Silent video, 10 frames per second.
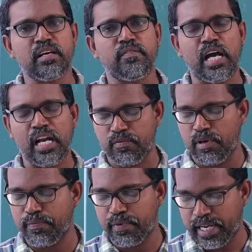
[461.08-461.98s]
value
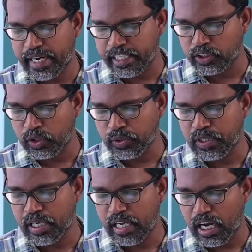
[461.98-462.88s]
of negative
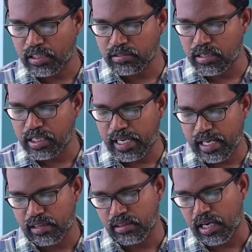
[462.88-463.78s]
electron gain
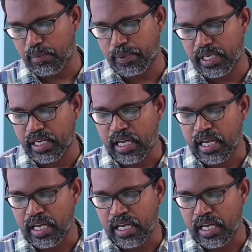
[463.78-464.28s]
enthalpy,